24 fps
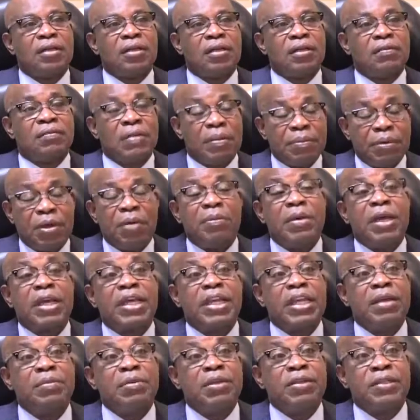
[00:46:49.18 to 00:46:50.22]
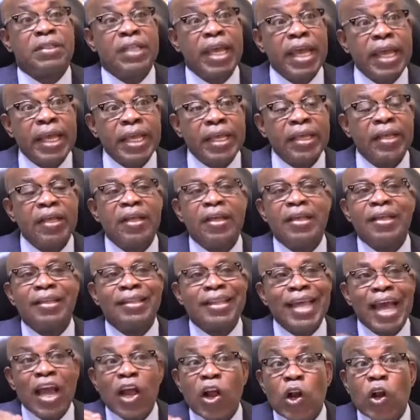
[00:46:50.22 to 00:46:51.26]
if I'm not making a mistake,
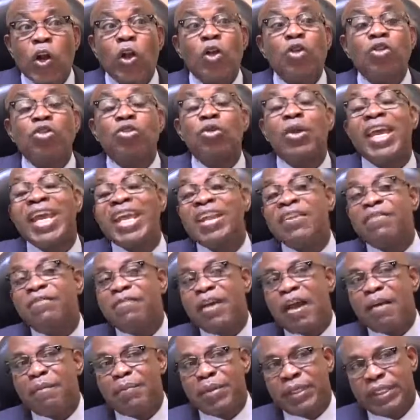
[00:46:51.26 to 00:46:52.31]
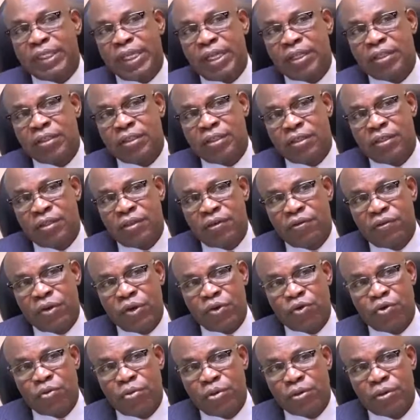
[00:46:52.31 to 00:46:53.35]
they're close to 85%
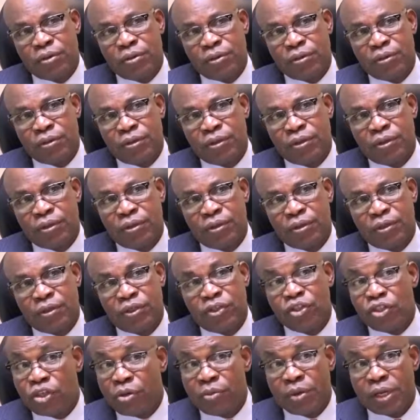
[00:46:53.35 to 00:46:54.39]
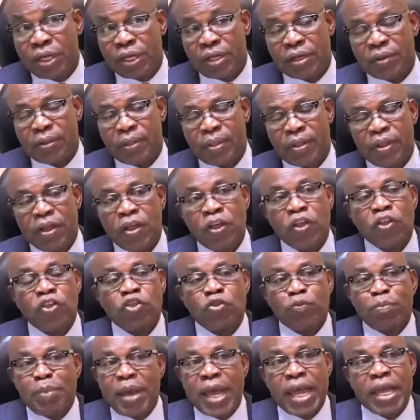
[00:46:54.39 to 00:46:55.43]
renewable. Germany.
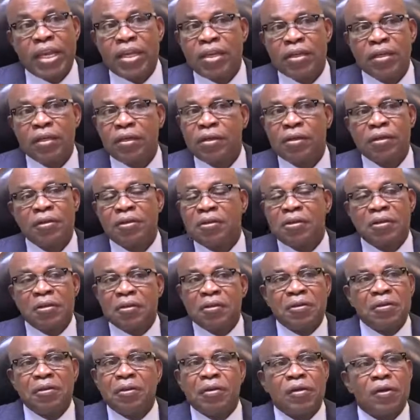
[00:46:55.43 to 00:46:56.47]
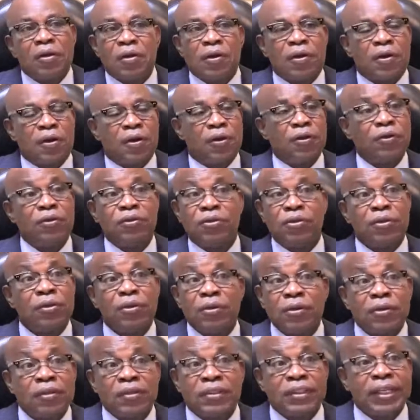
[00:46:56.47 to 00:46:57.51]
Spain, close
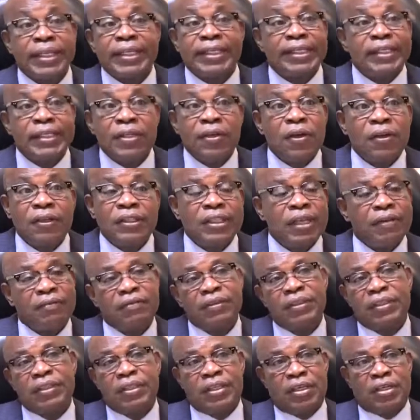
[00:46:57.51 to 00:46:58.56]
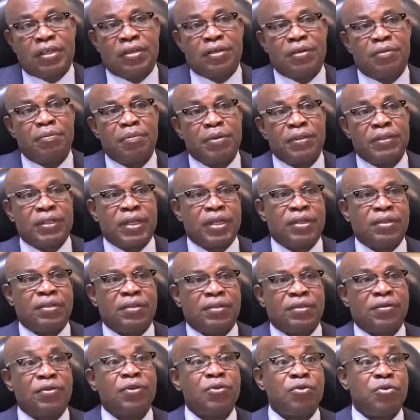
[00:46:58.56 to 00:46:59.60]
to 60 or 70%
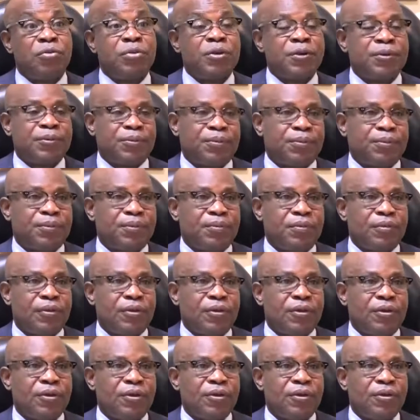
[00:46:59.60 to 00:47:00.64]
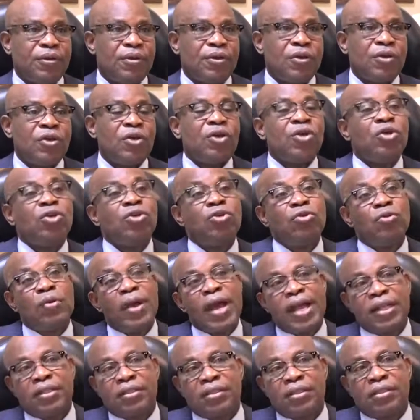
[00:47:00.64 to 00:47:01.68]
renewable.
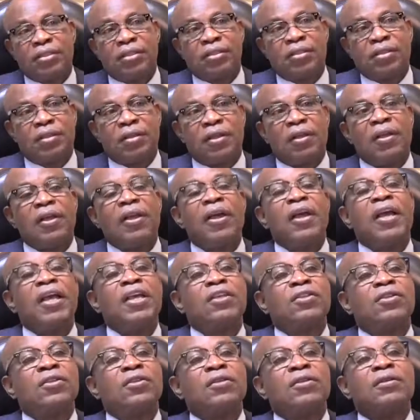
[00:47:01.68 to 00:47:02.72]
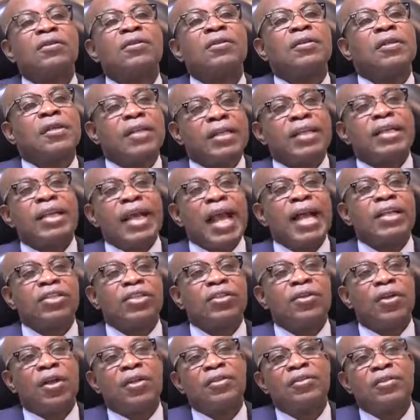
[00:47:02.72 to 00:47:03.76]
US is
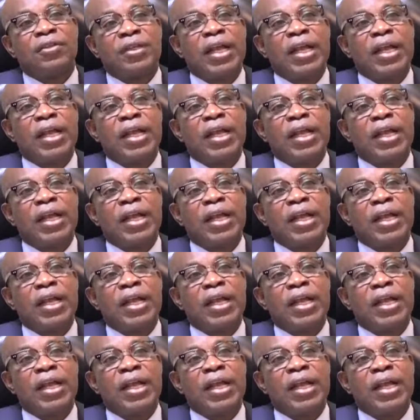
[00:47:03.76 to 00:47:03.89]
catching on to